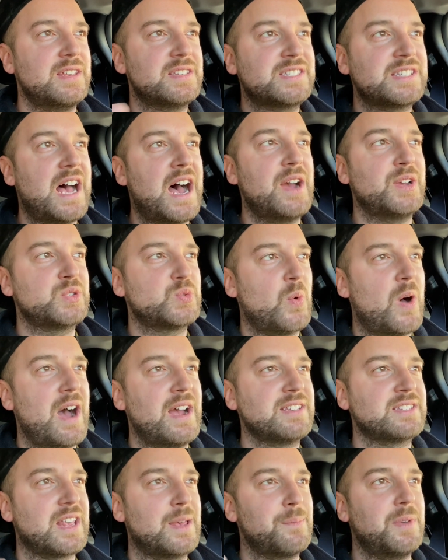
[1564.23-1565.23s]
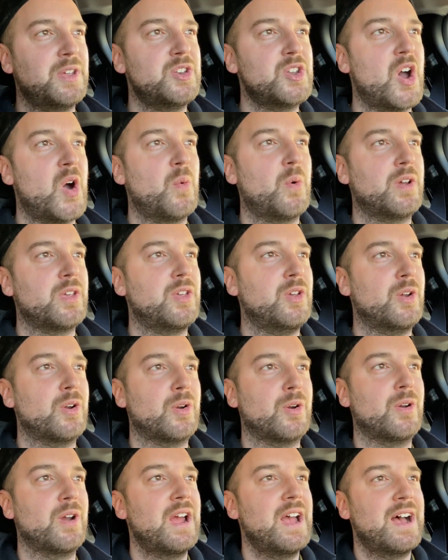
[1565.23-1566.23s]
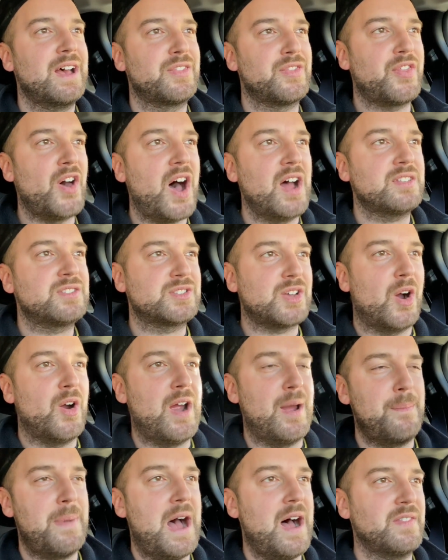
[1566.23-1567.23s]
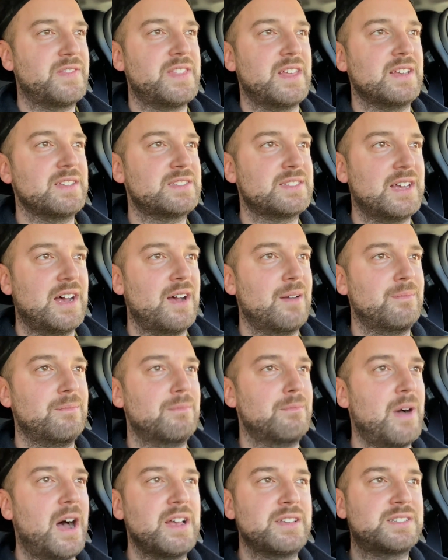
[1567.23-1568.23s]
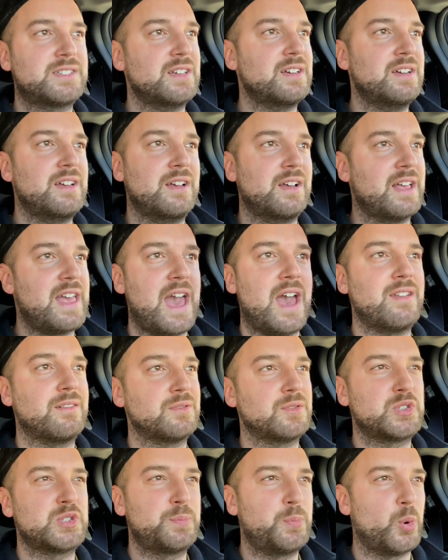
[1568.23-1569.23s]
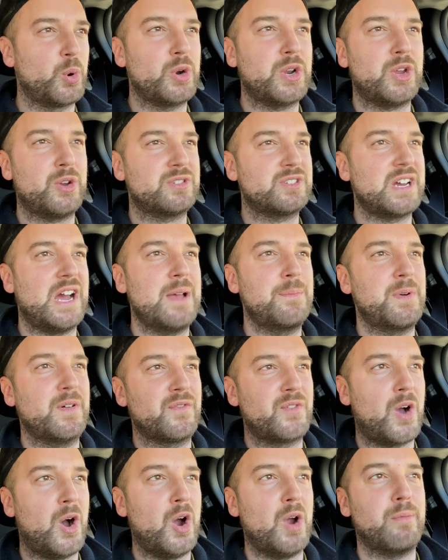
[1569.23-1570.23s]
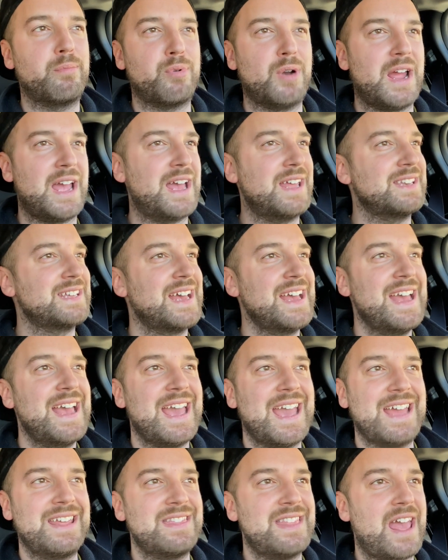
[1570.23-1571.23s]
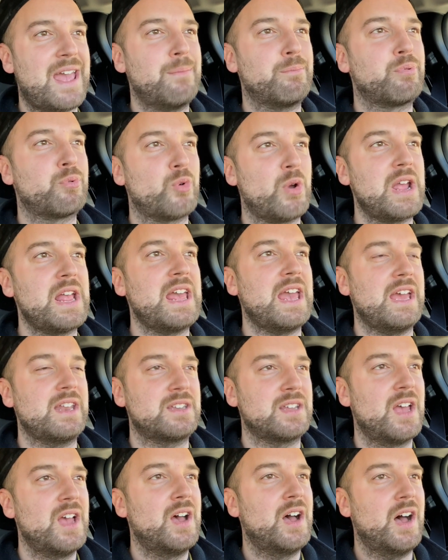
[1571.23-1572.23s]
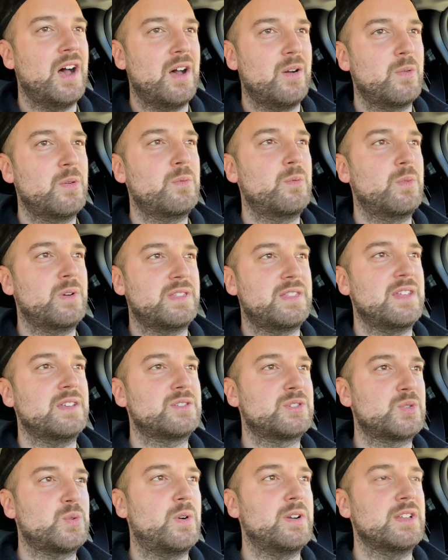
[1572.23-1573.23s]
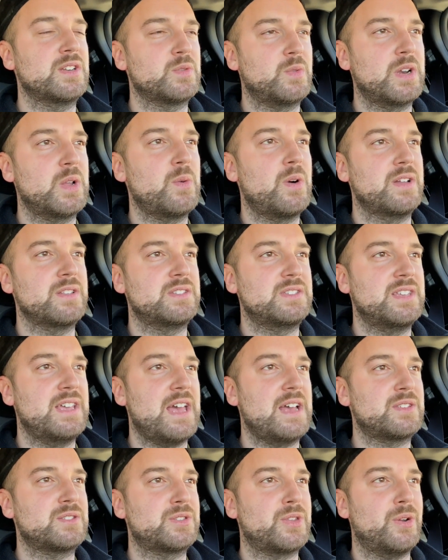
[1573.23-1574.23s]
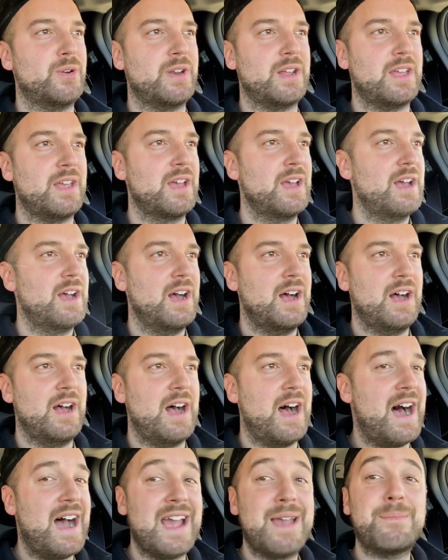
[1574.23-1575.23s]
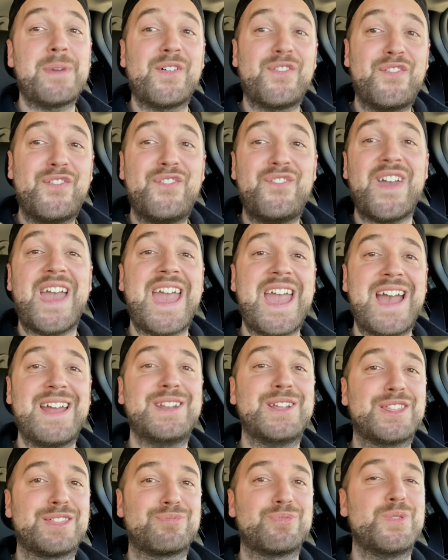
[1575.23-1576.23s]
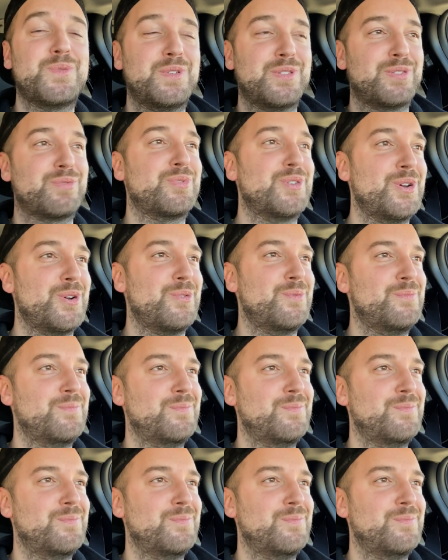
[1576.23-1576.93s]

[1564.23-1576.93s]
size-wise, let me know what your thoughts are about this. Mazda, again, sportier type of car brand, and they bring it with this 2021 CX-30. I am a fan through and through.